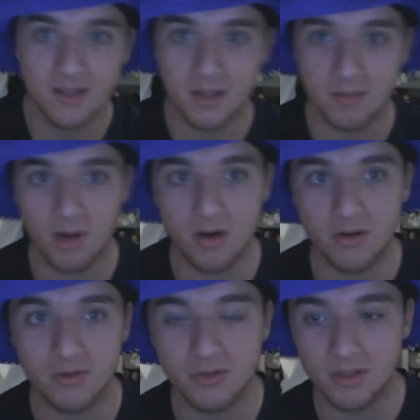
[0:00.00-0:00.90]
And then
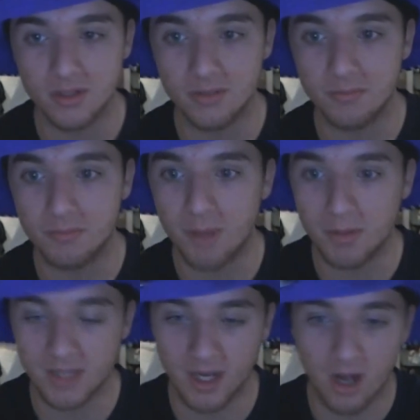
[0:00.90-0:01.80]
the
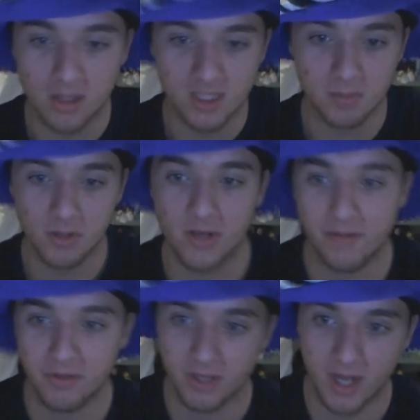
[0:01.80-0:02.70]
bubbles like all explode
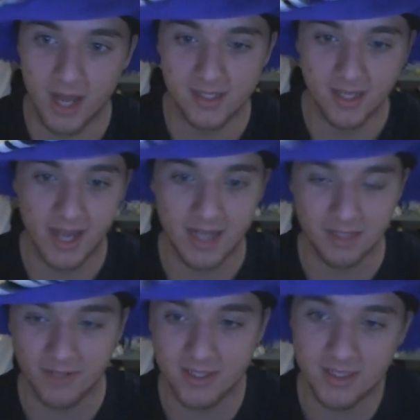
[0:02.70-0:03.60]
after the guy's like
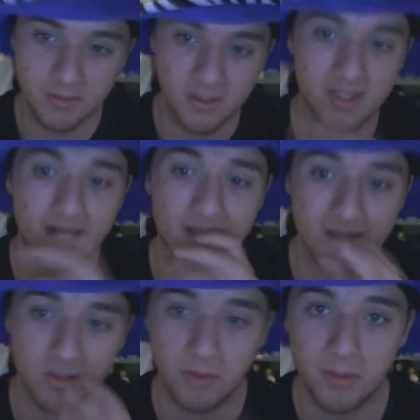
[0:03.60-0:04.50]
activates. He's playing like this
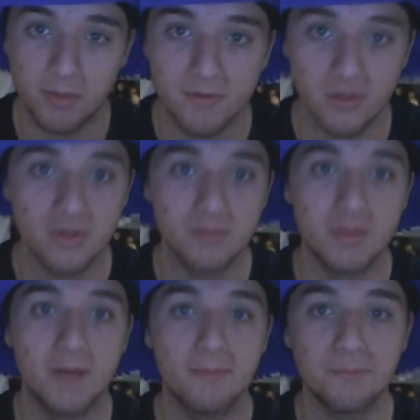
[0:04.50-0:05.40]
little bubble flute, and
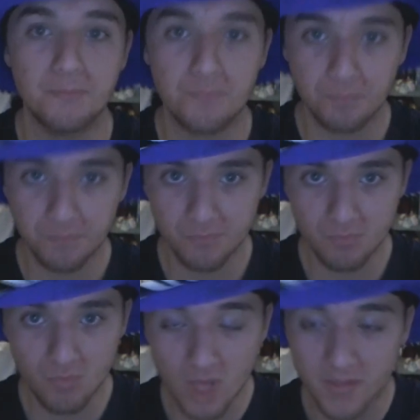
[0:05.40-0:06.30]

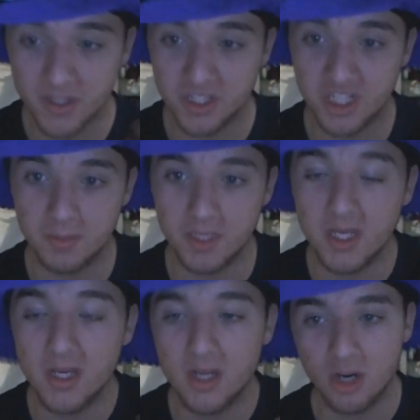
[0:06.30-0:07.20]
the Hachibi
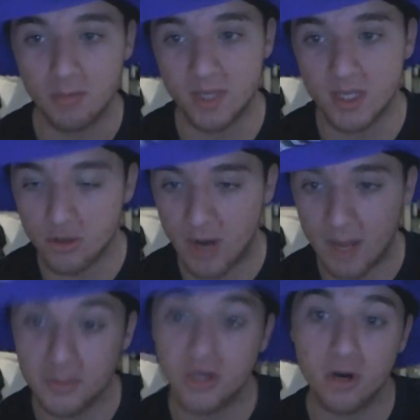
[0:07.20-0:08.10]
or B
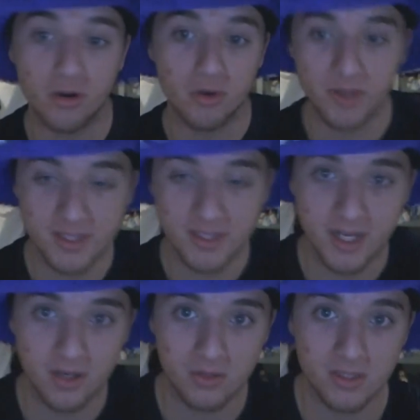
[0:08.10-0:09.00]
grabs Naruto with his
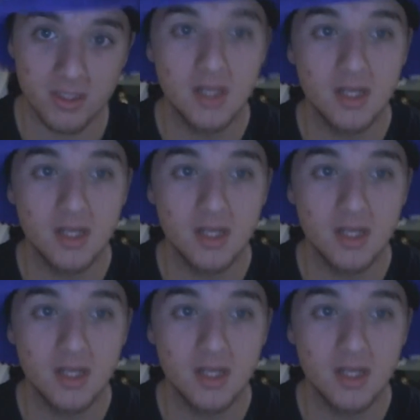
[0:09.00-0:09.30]
tentacles.